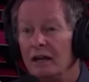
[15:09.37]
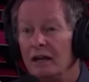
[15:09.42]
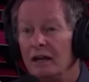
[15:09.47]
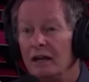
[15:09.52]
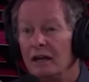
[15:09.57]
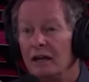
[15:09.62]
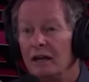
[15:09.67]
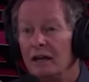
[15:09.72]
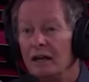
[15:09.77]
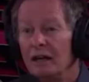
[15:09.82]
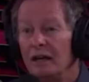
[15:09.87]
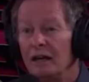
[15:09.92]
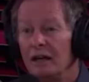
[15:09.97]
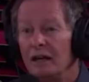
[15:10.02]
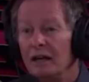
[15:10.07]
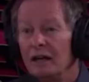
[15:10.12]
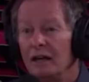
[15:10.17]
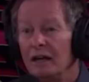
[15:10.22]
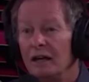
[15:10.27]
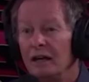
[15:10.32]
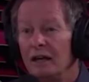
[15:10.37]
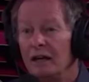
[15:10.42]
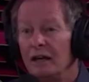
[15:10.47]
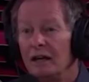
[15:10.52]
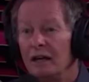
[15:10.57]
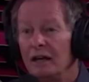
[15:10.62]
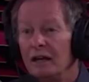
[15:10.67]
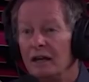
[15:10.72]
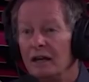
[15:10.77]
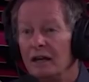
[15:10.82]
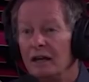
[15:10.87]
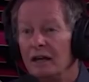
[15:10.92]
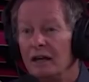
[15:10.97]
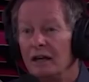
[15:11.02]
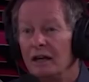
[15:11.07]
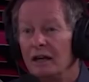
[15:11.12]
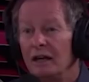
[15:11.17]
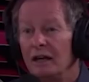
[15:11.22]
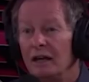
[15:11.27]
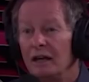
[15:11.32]

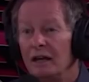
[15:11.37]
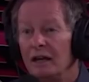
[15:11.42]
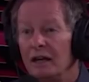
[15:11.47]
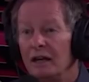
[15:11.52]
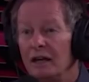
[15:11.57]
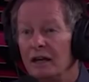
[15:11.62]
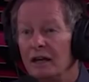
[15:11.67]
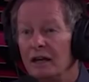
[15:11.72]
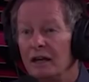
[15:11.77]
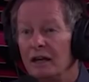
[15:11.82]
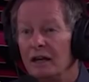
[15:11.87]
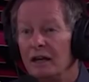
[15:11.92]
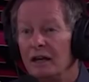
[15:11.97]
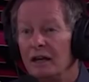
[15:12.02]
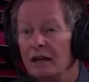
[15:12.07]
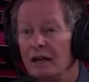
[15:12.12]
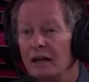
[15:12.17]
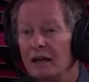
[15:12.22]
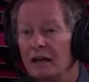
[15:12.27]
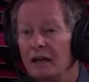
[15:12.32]
This person isn't speaking.